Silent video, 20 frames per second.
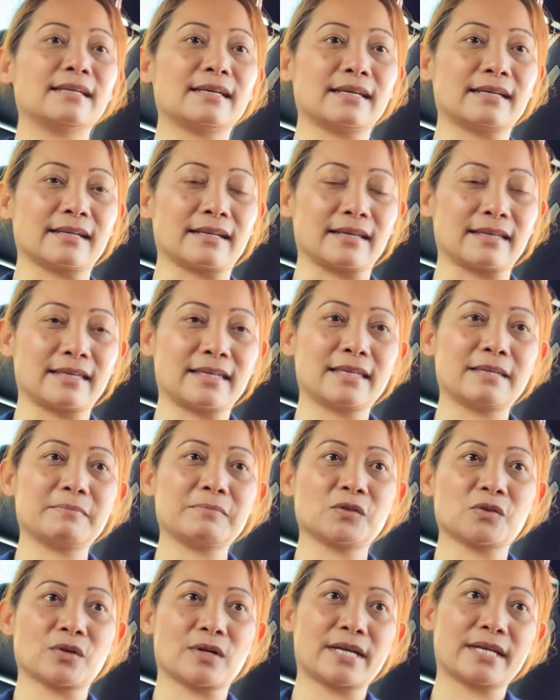and I
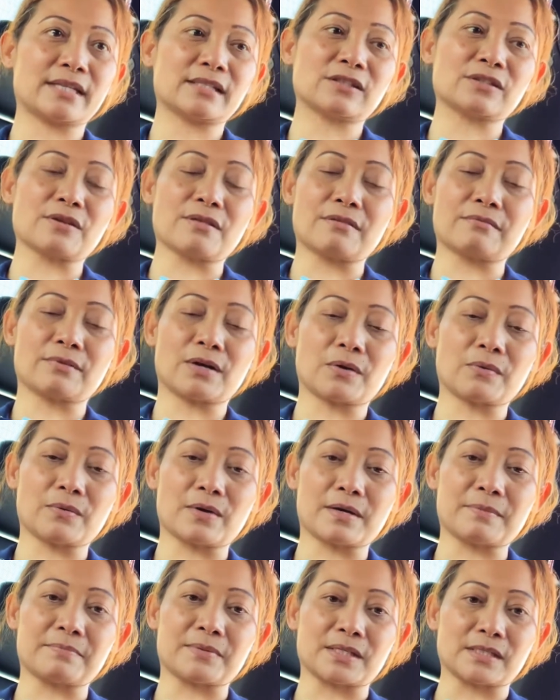keep trying to throw
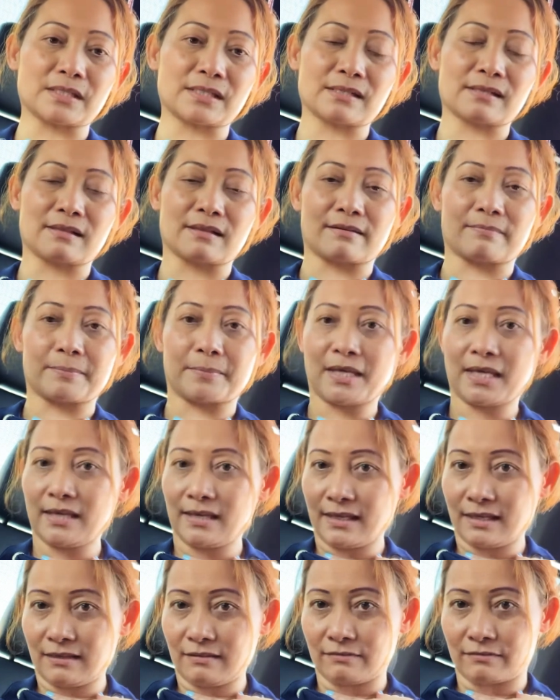up until I'm
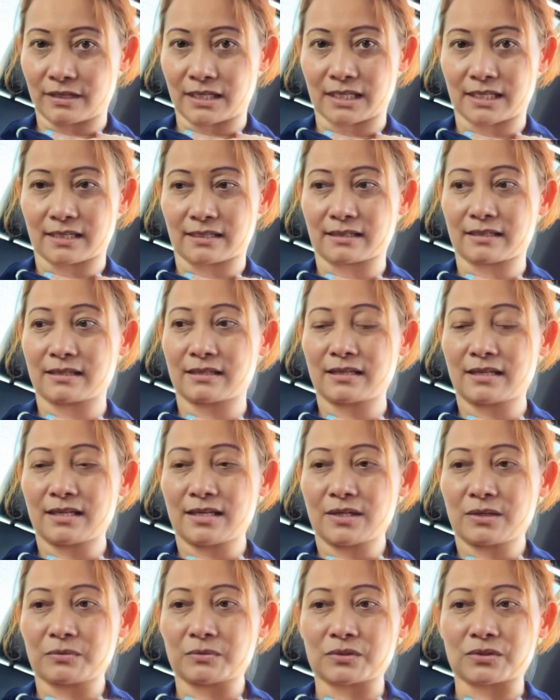heaving,
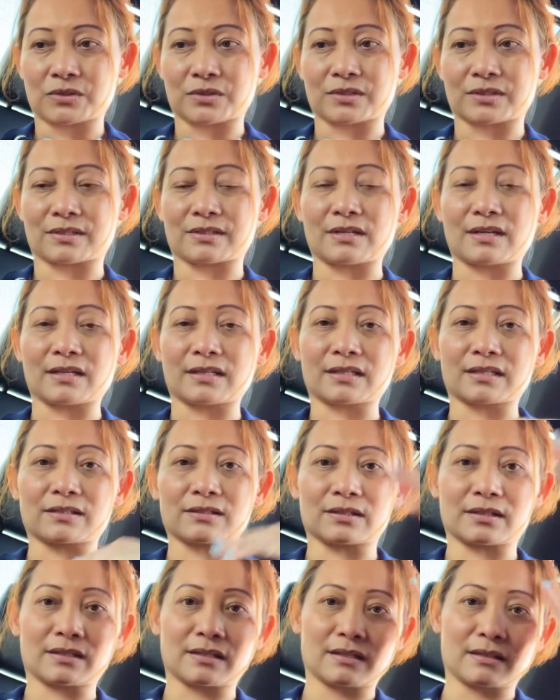which is not
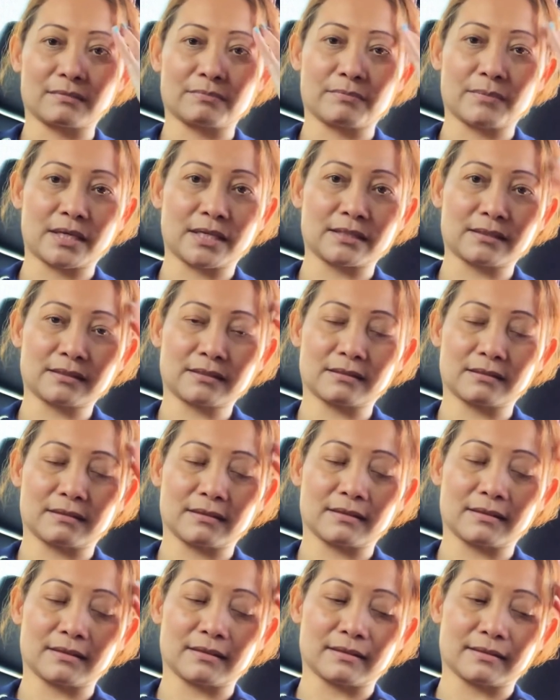good. It makes
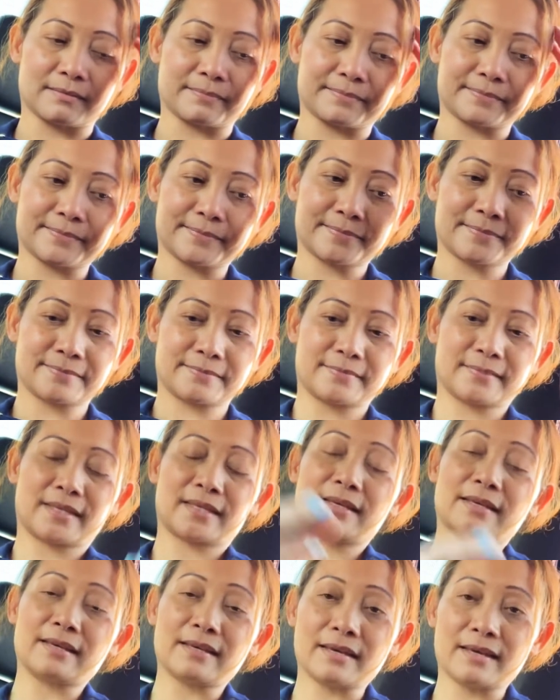the
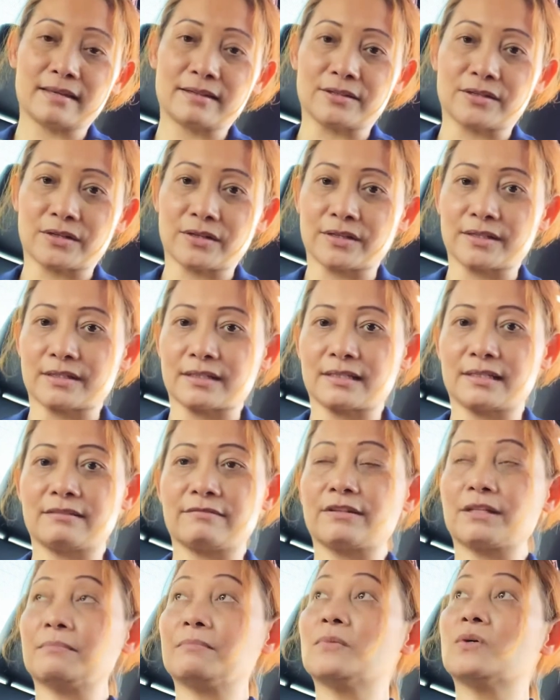head hurt
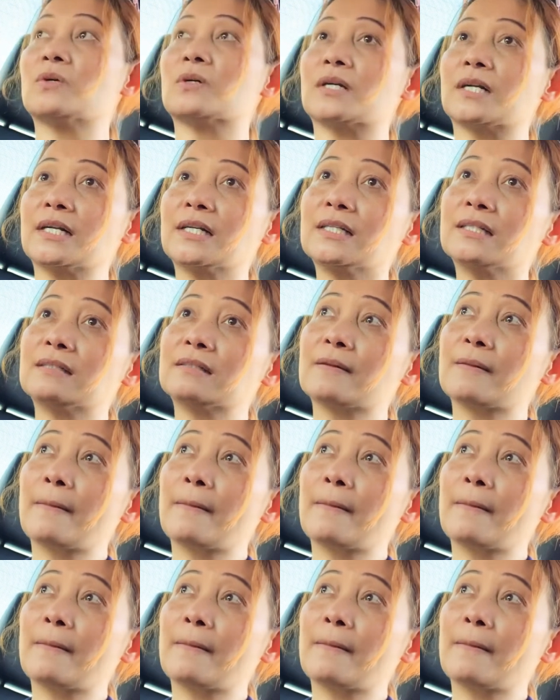even more.